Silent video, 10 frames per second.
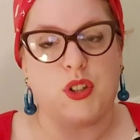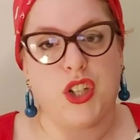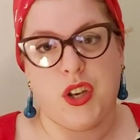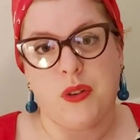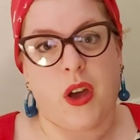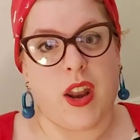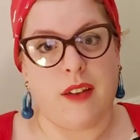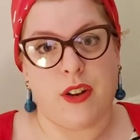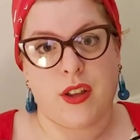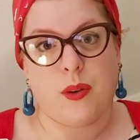Do go and
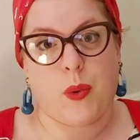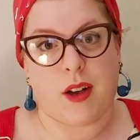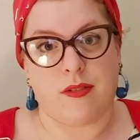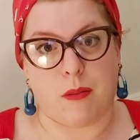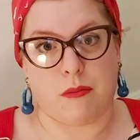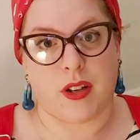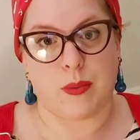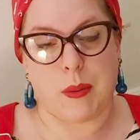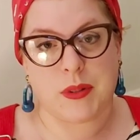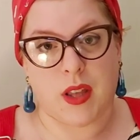have a look at Wow Fabrics
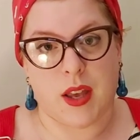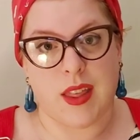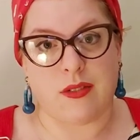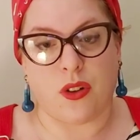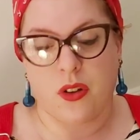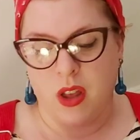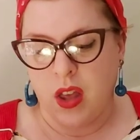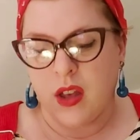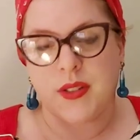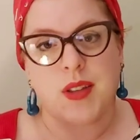website. They've got
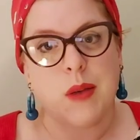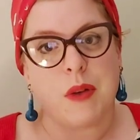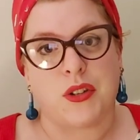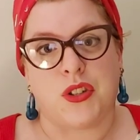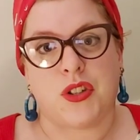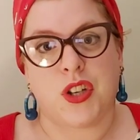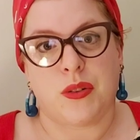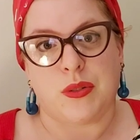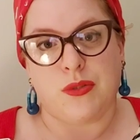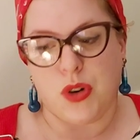so much to
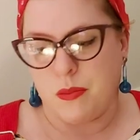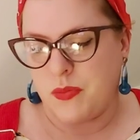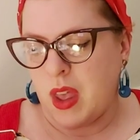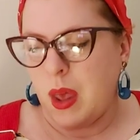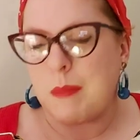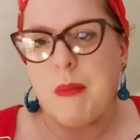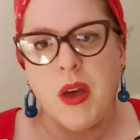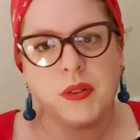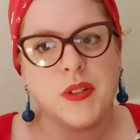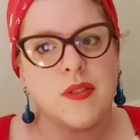choose from.
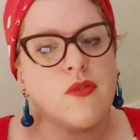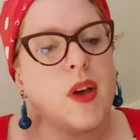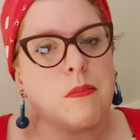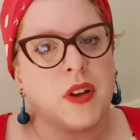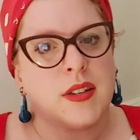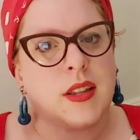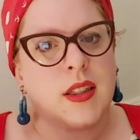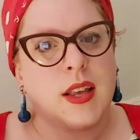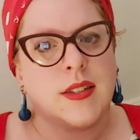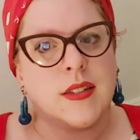Most of the fabrics that
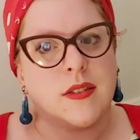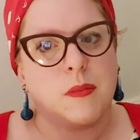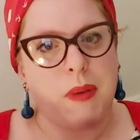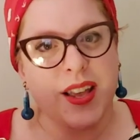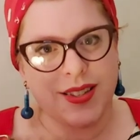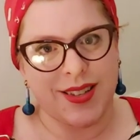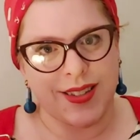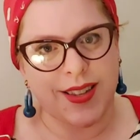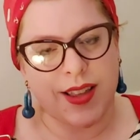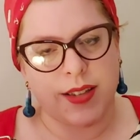the
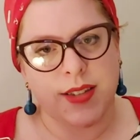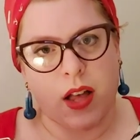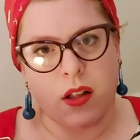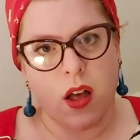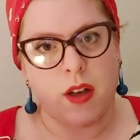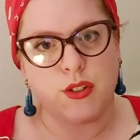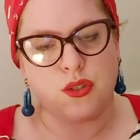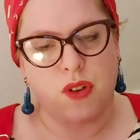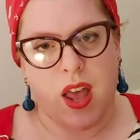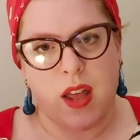bases that they sell are
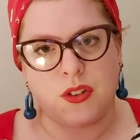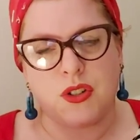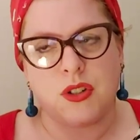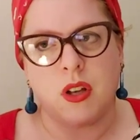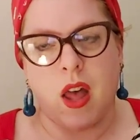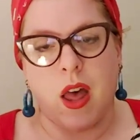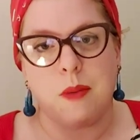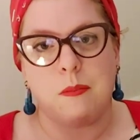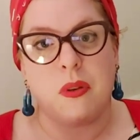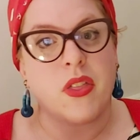stretch,
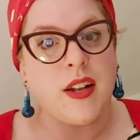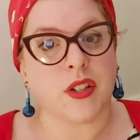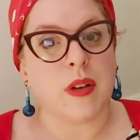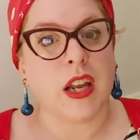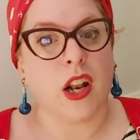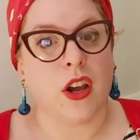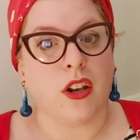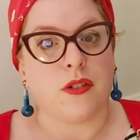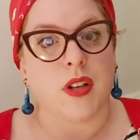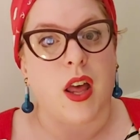but they do
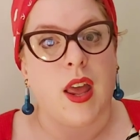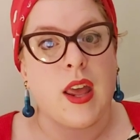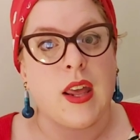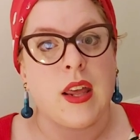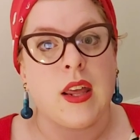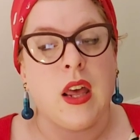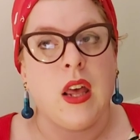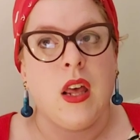include a